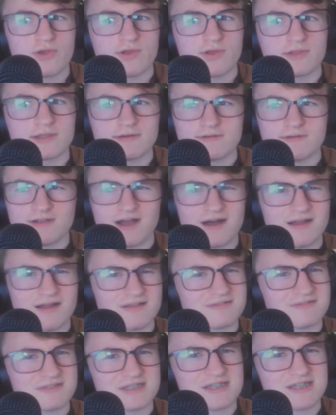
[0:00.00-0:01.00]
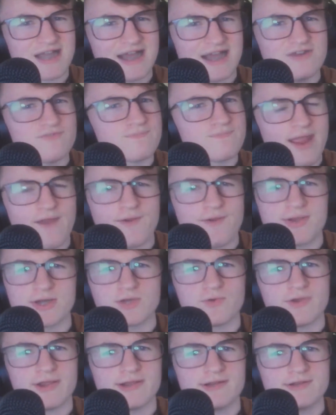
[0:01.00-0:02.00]
and kind of
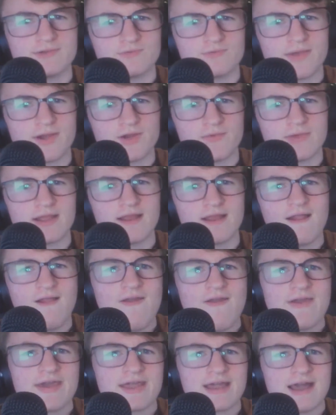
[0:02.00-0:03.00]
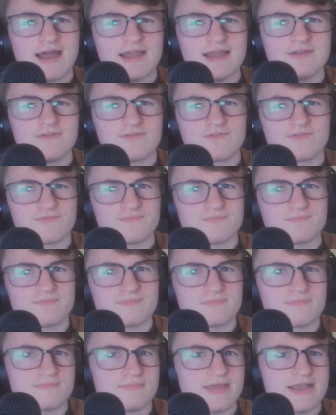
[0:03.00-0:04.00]
paranoid rhetoric, kind of
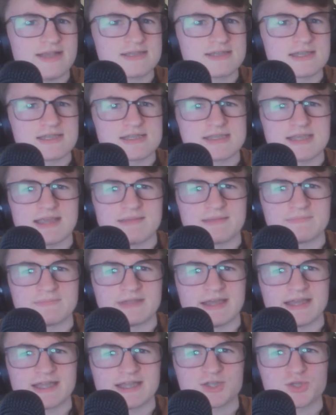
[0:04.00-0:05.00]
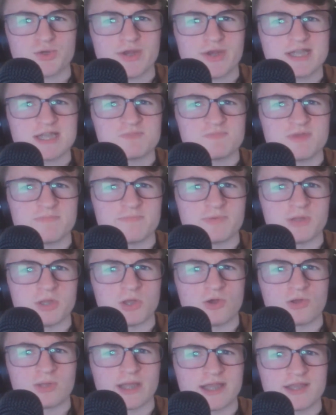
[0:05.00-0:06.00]
makes it seem like trans people
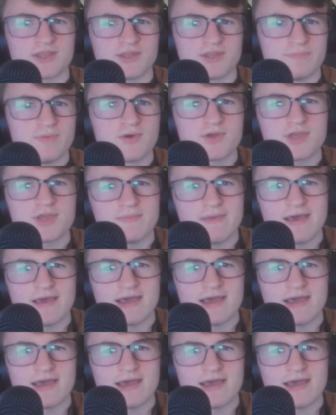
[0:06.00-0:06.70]
are like the boogeyman